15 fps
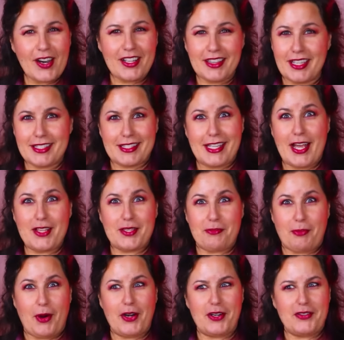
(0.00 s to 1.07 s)
Unless Dan's a
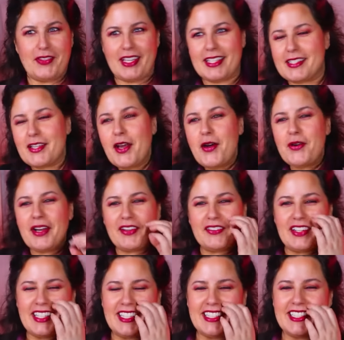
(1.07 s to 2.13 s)
part of this. Wait,
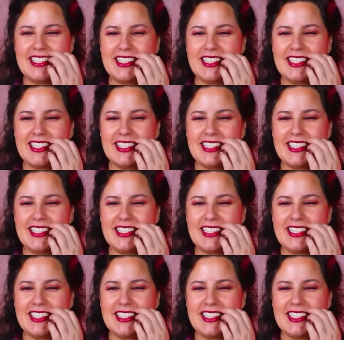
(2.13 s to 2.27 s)
what?